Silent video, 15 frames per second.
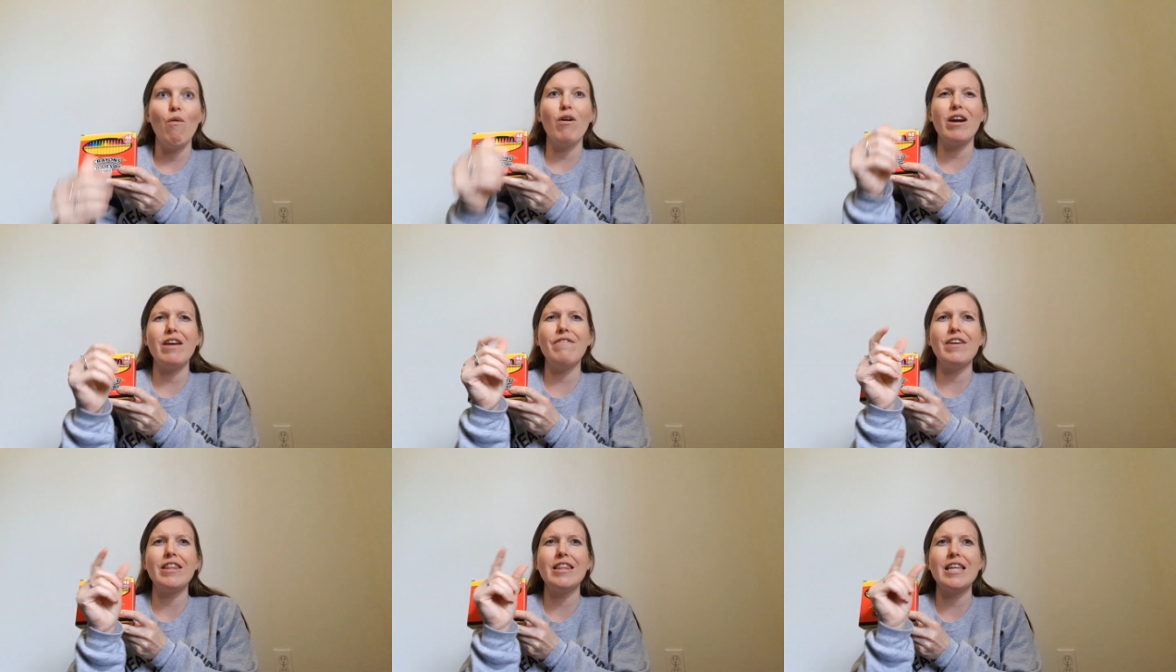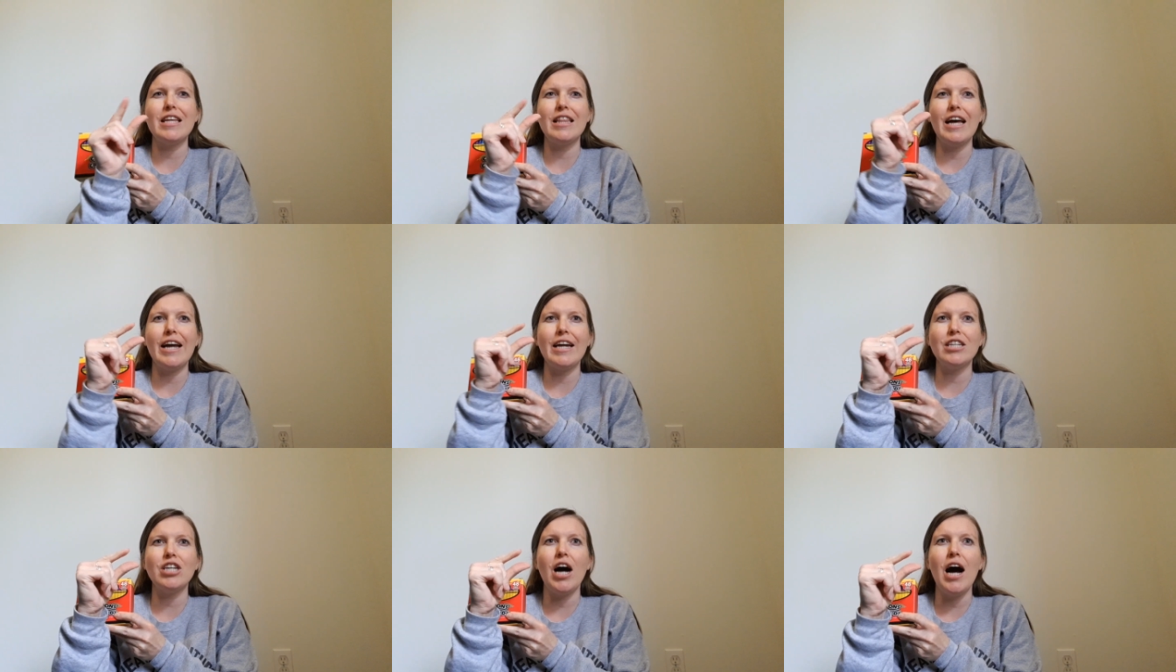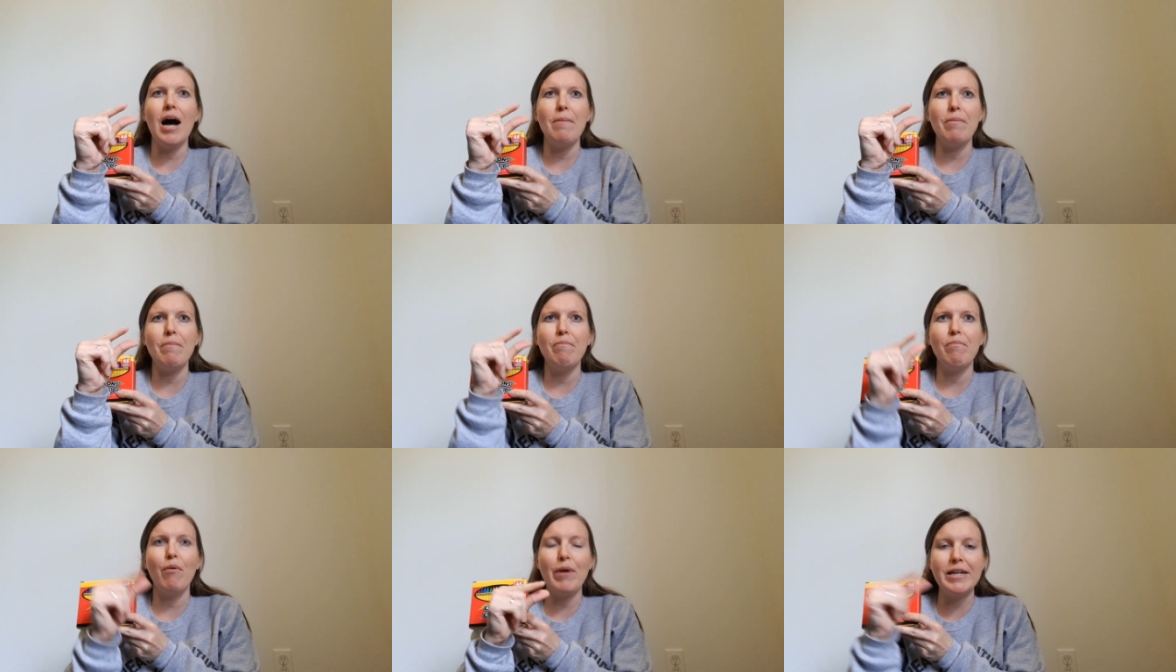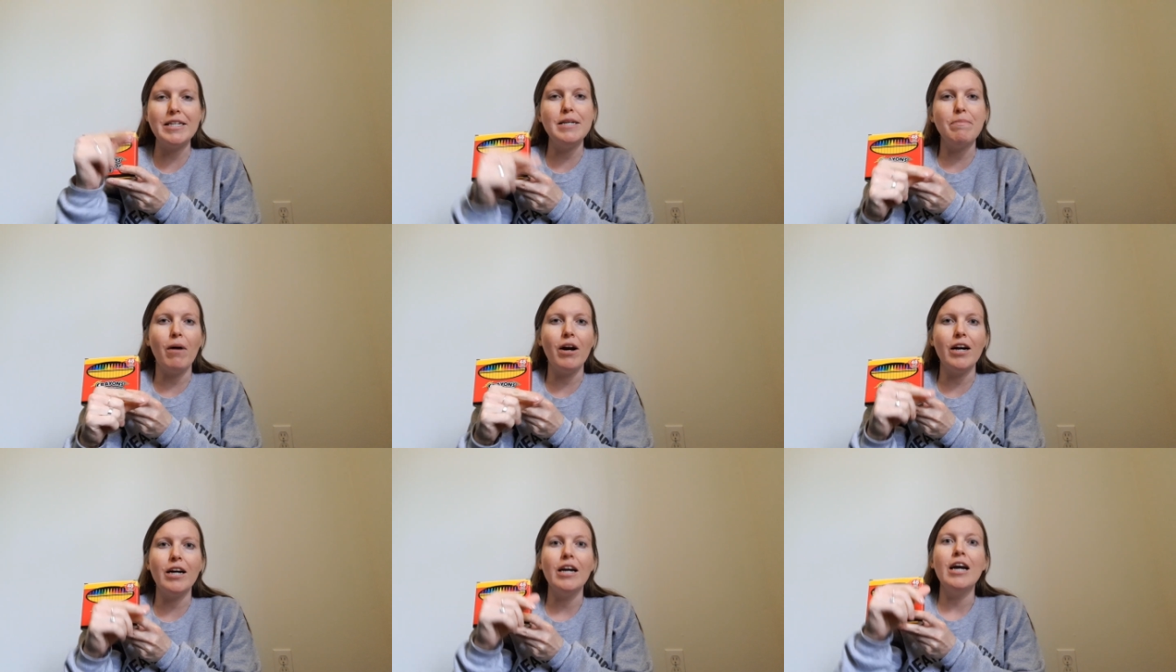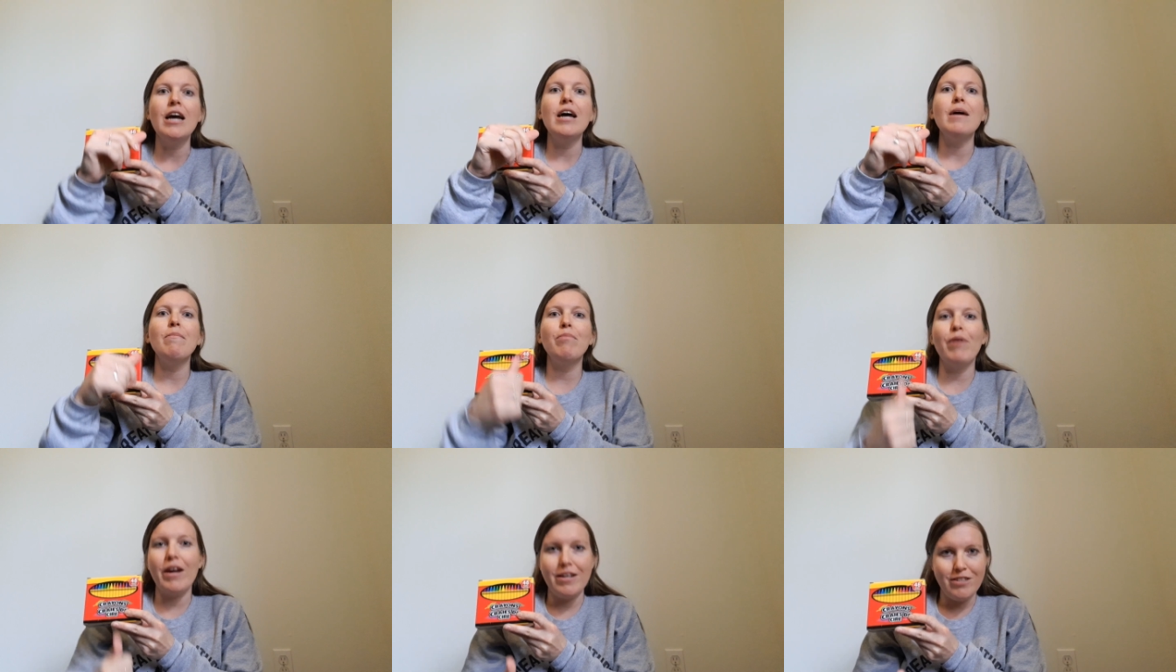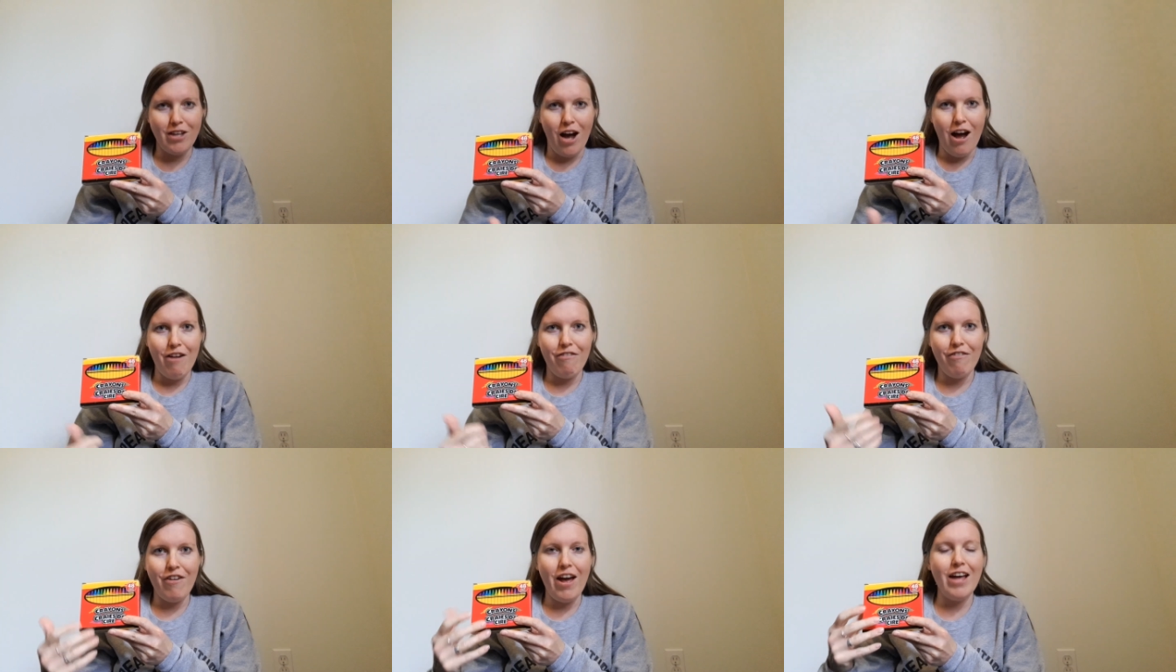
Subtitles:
Or even the top pointy part breaks off.